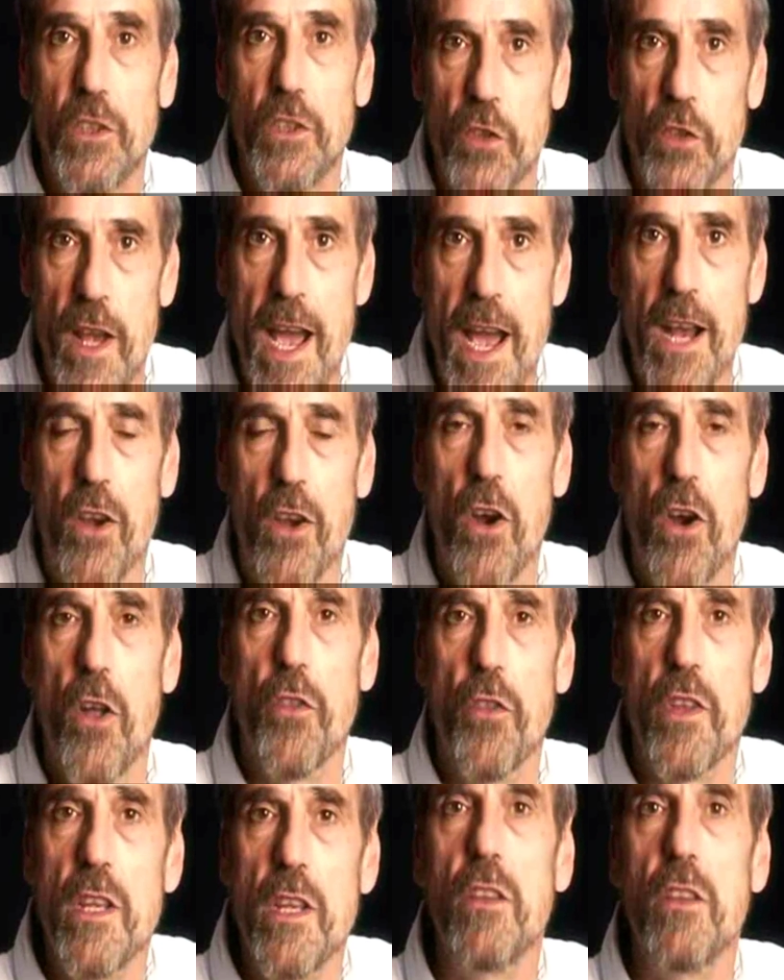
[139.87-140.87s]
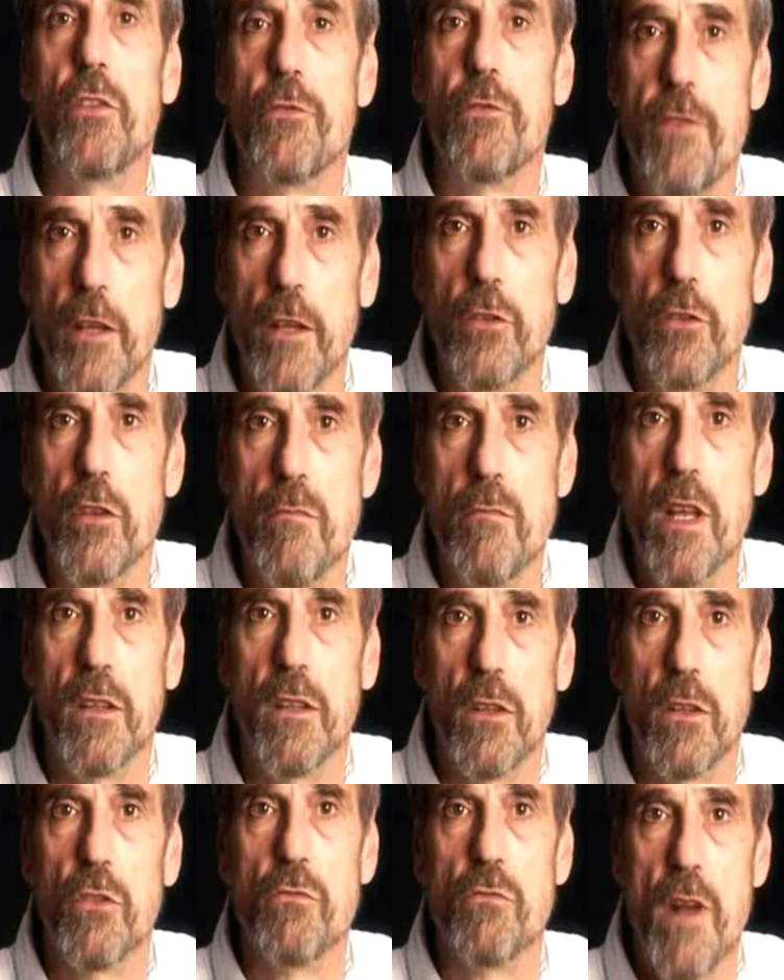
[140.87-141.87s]
An attack on these
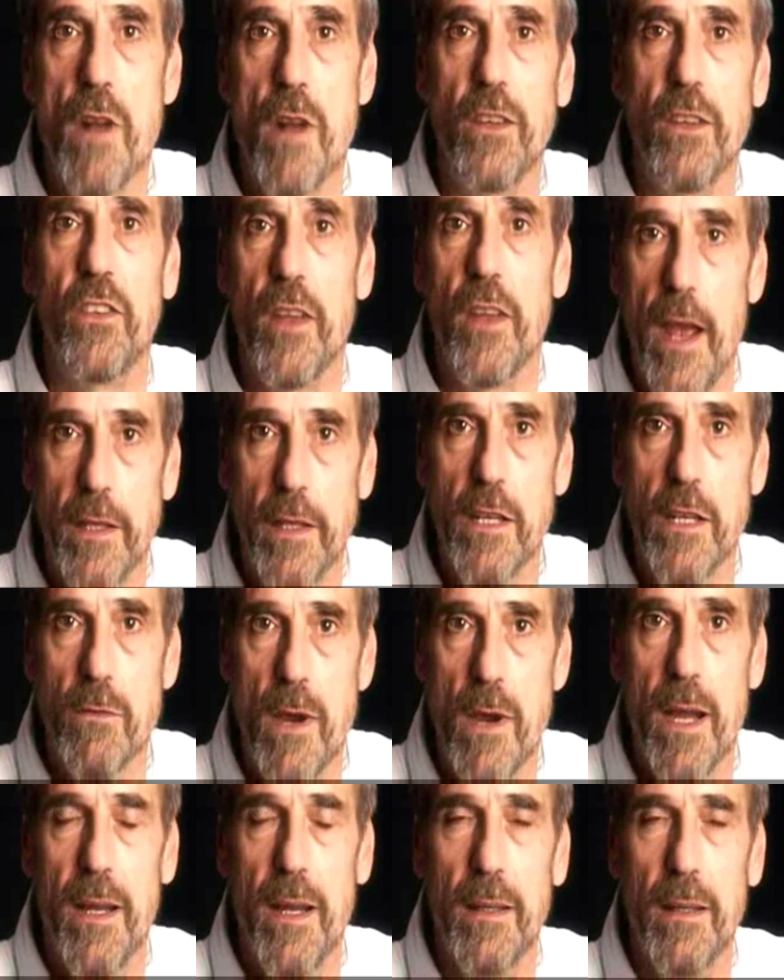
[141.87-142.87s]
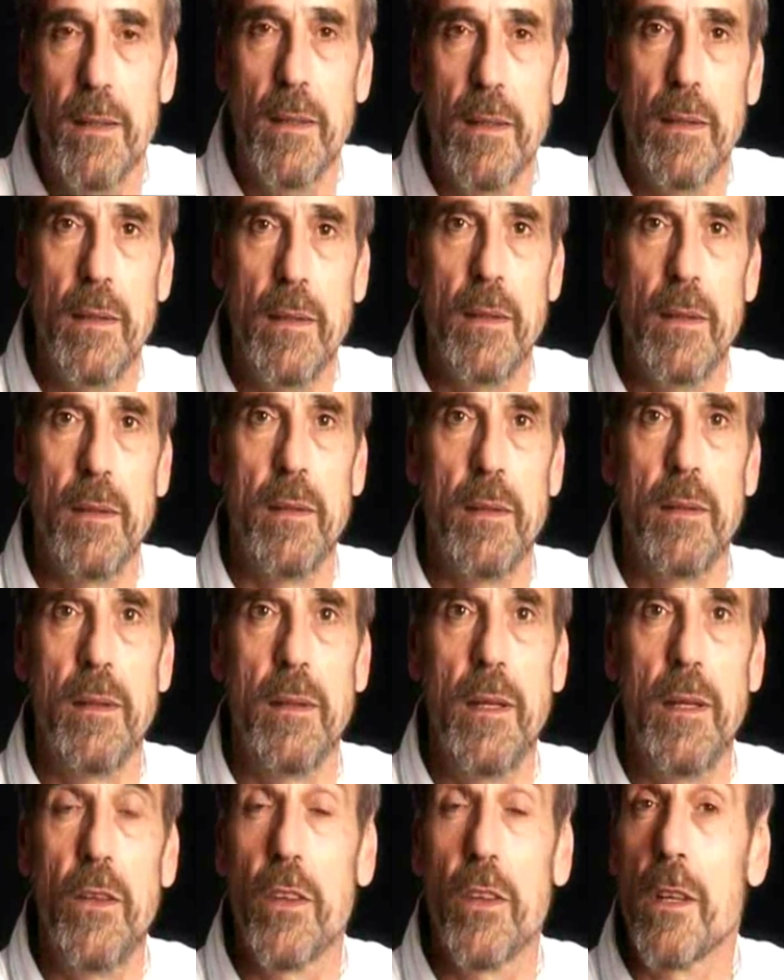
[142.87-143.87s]
fundamental rights anywhere
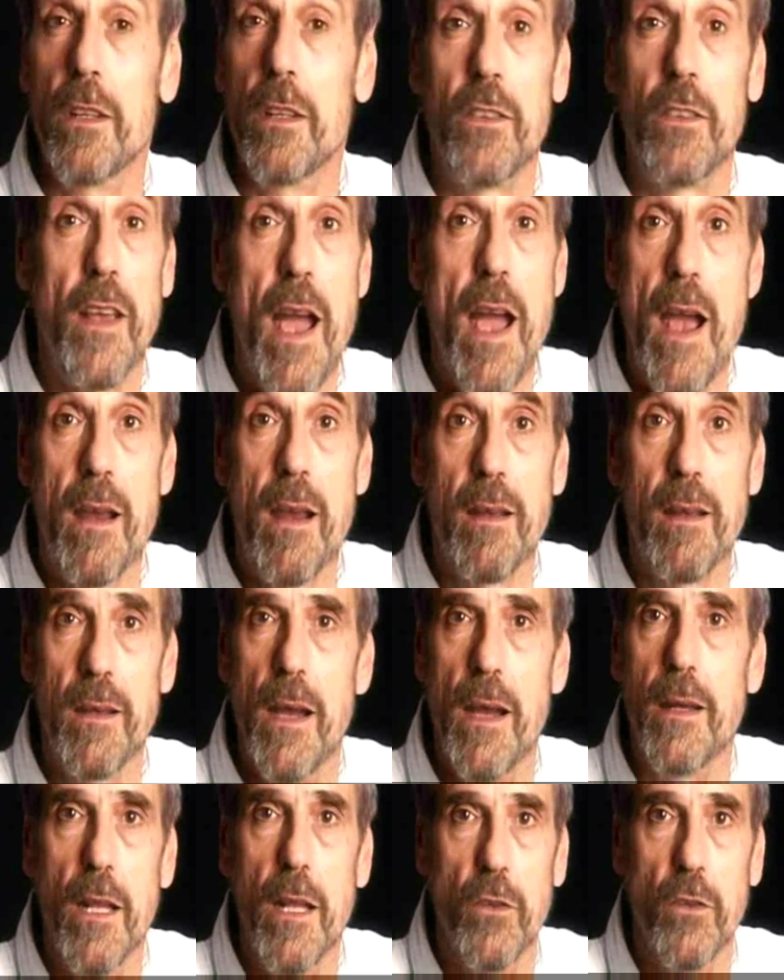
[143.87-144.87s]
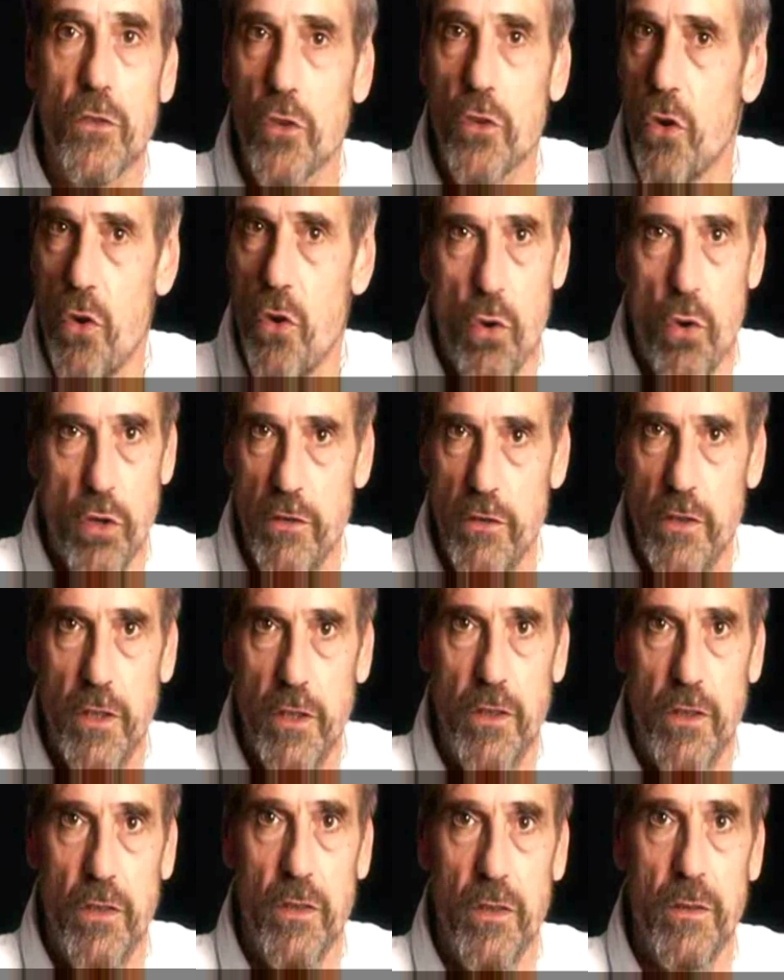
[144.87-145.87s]
is an attack against
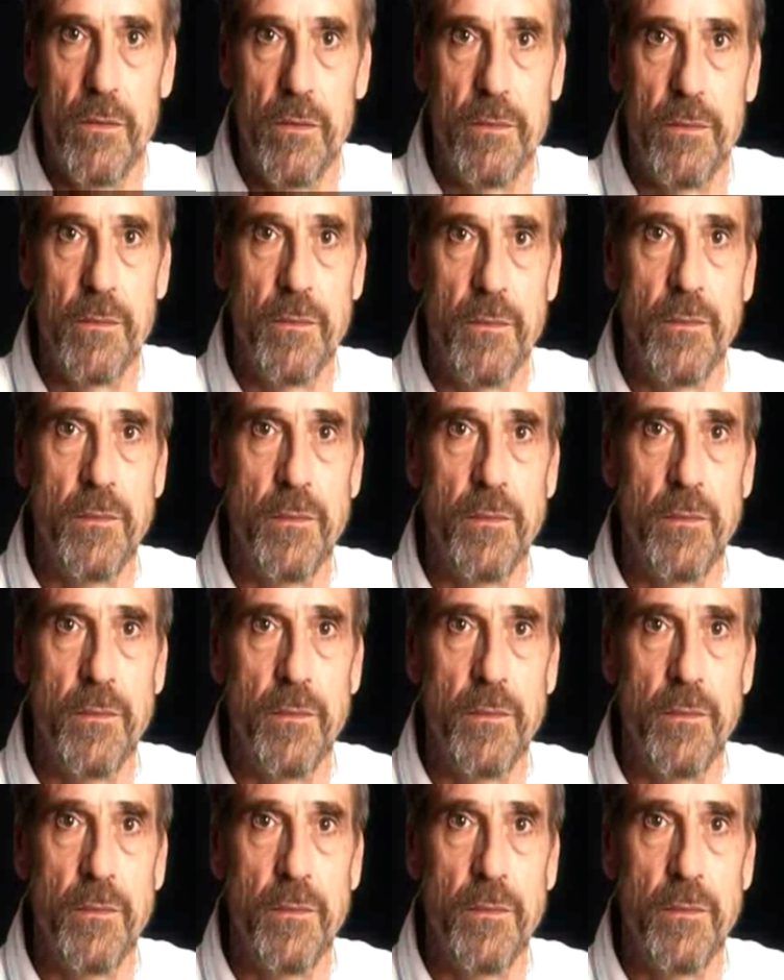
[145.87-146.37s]
all of us.